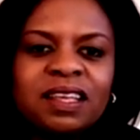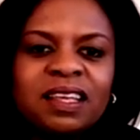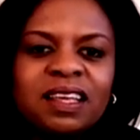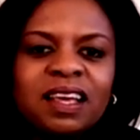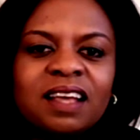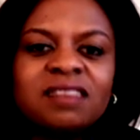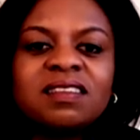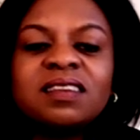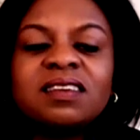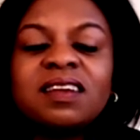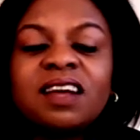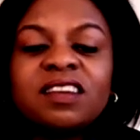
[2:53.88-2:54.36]

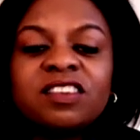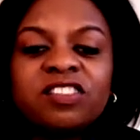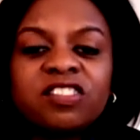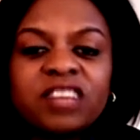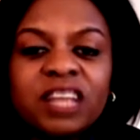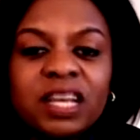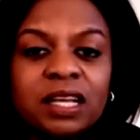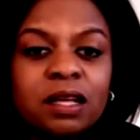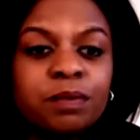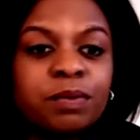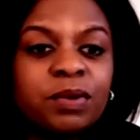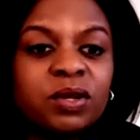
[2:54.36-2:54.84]
It's an
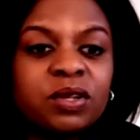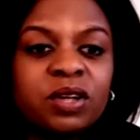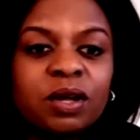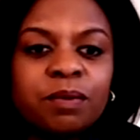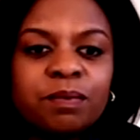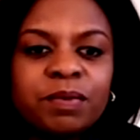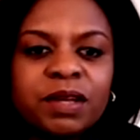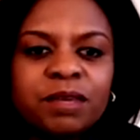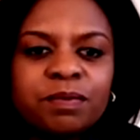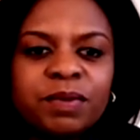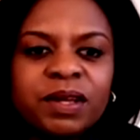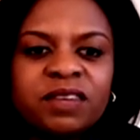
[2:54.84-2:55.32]
unshakable
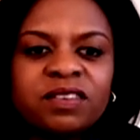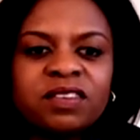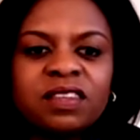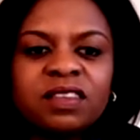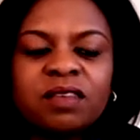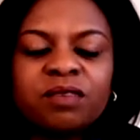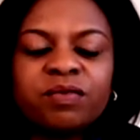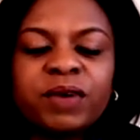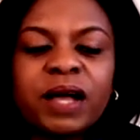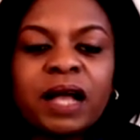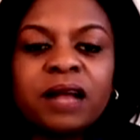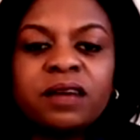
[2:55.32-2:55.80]
commitment to
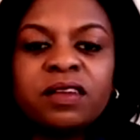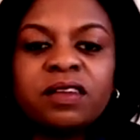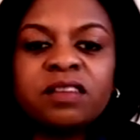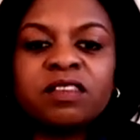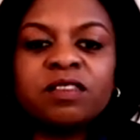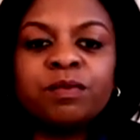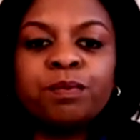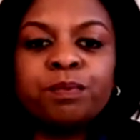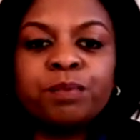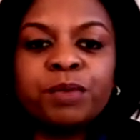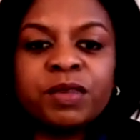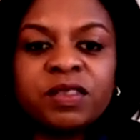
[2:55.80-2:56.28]
the values
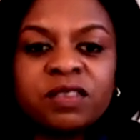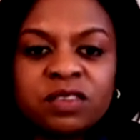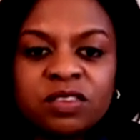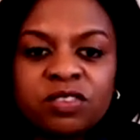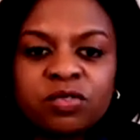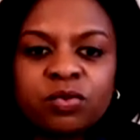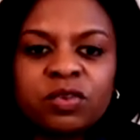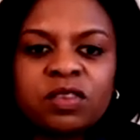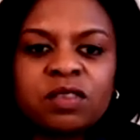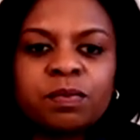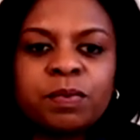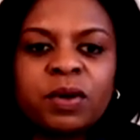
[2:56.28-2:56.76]
of
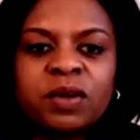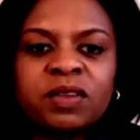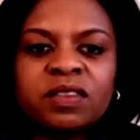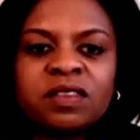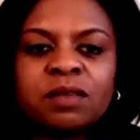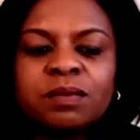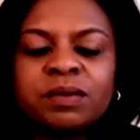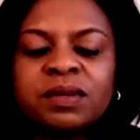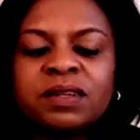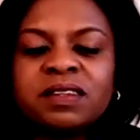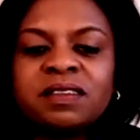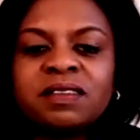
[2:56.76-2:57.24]
business
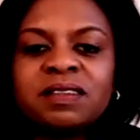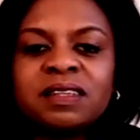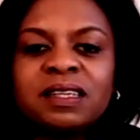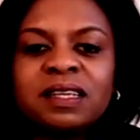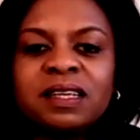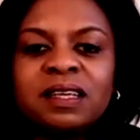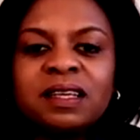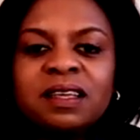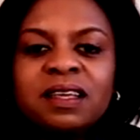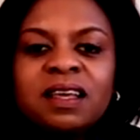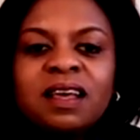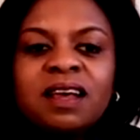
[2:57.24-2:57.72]

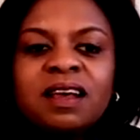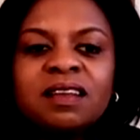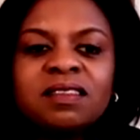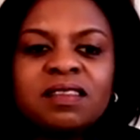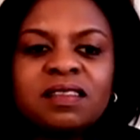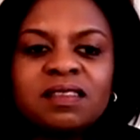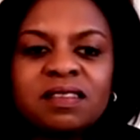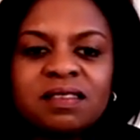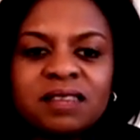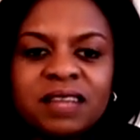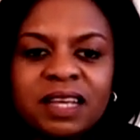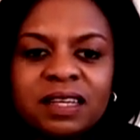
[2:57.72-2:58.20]
responsibility,
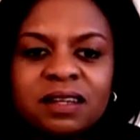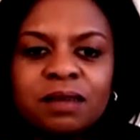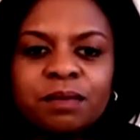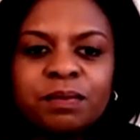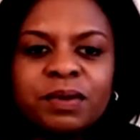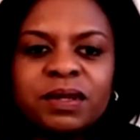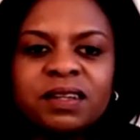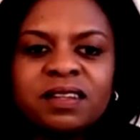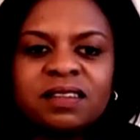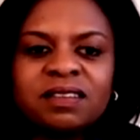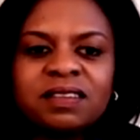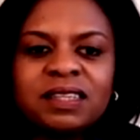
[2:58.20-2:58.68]

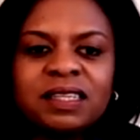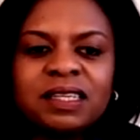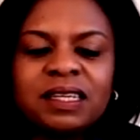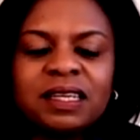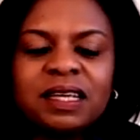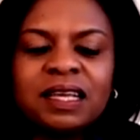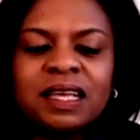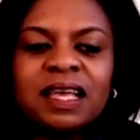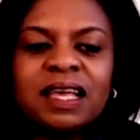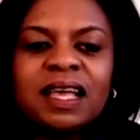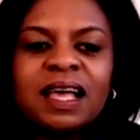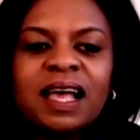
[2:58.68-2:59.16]

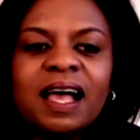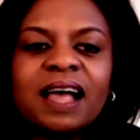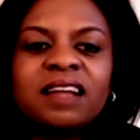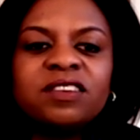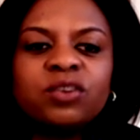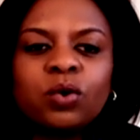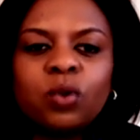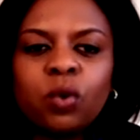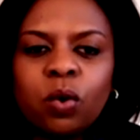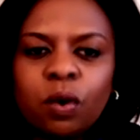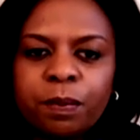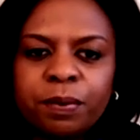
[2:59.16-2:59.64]
sustainability, and
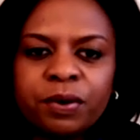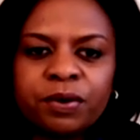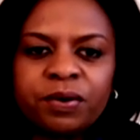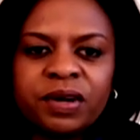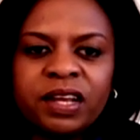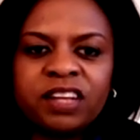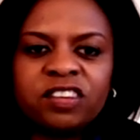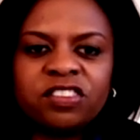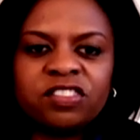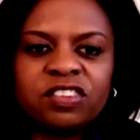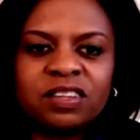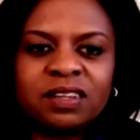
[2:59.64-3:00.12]

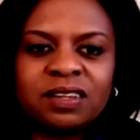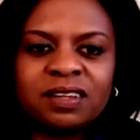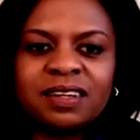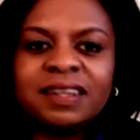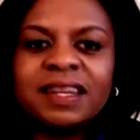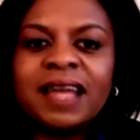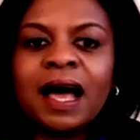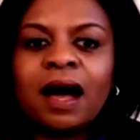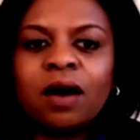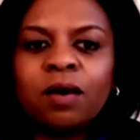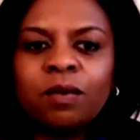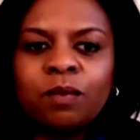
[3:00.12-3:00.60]
cooperation
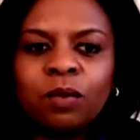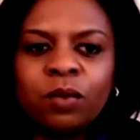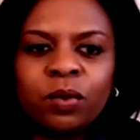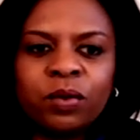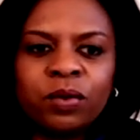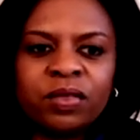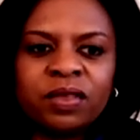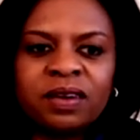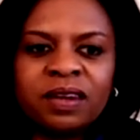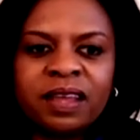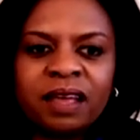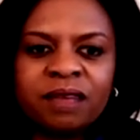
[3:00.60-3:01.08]
now more
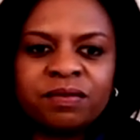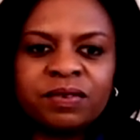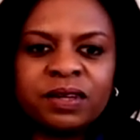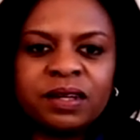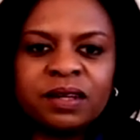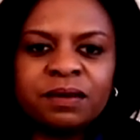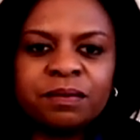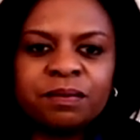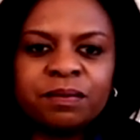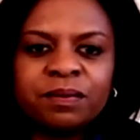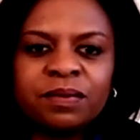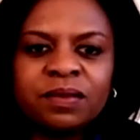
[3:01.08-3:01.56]
than
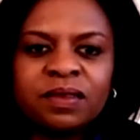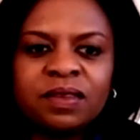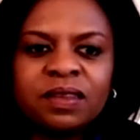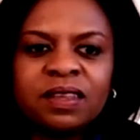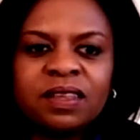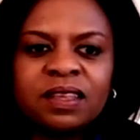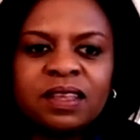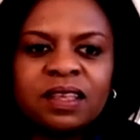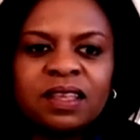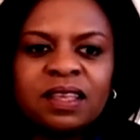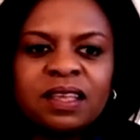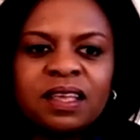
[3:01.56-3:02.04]
ever.
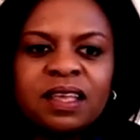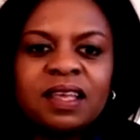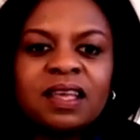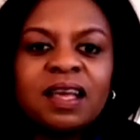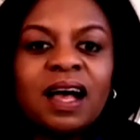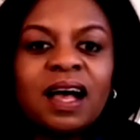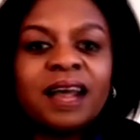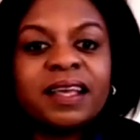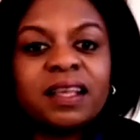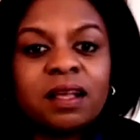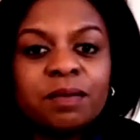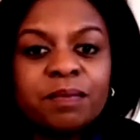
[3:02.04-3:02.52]

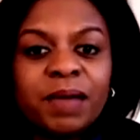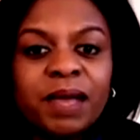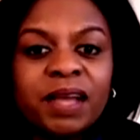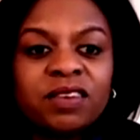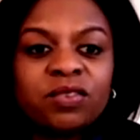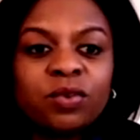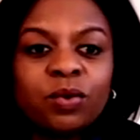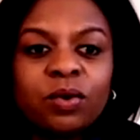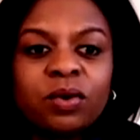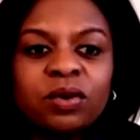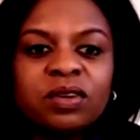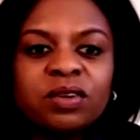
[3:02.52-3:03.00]
I commend
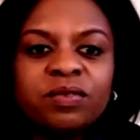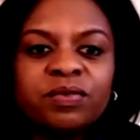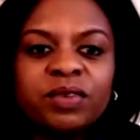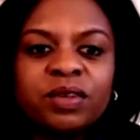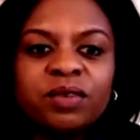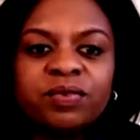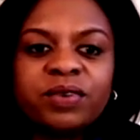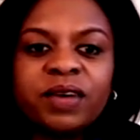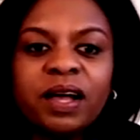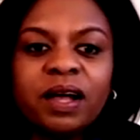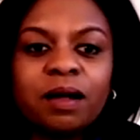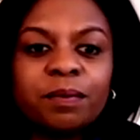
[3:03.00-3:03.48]
all of you
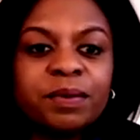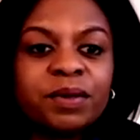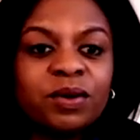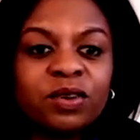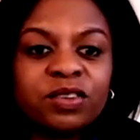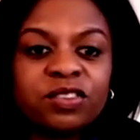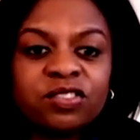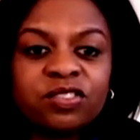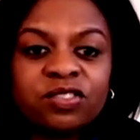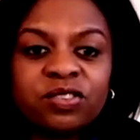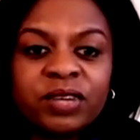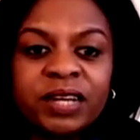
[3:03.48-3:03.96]
for helping
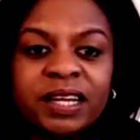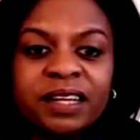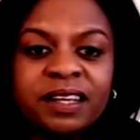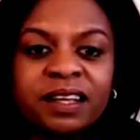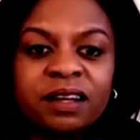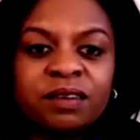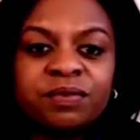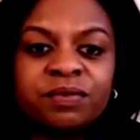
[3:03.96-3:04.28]
Australia